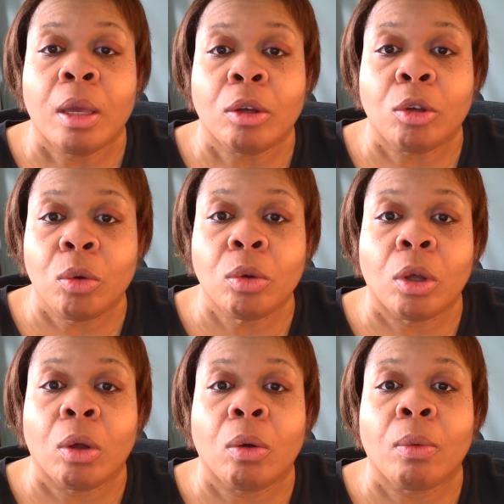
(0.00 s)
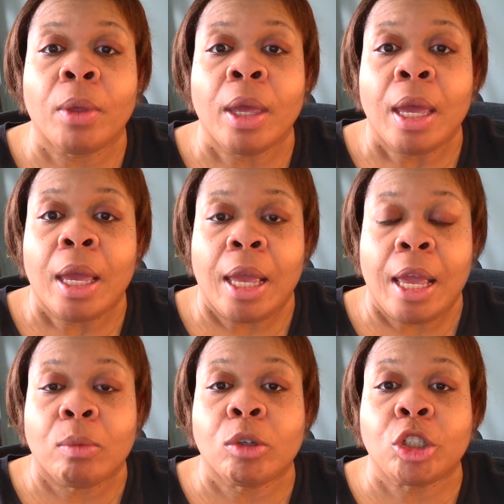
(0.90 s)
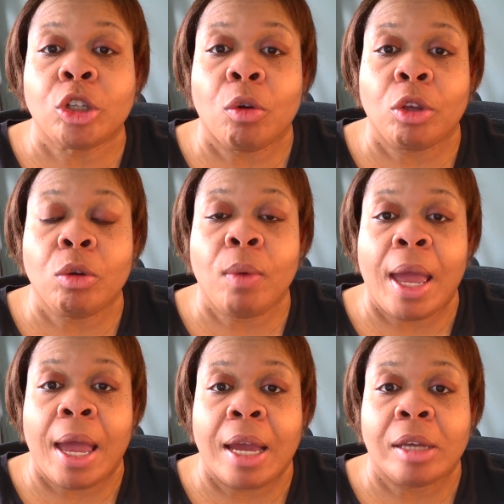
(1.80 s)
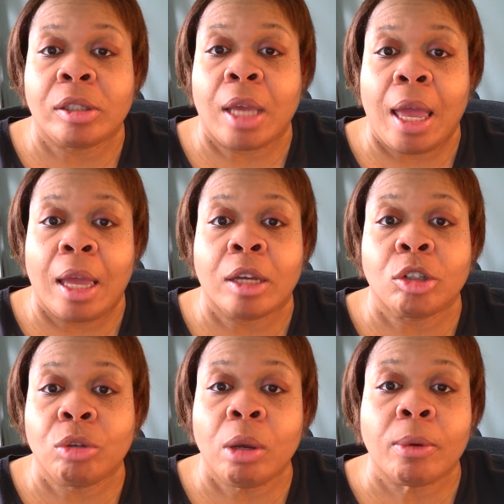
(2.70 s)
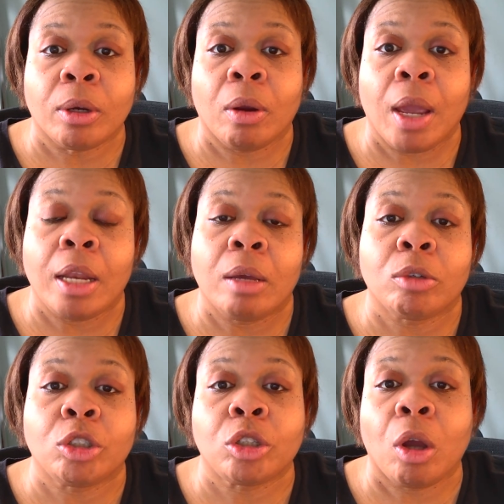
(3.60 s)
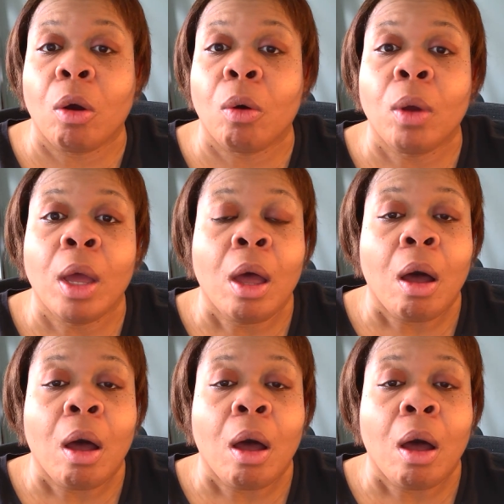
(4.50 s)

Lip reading: Google, it will show you as a contributor, and it will show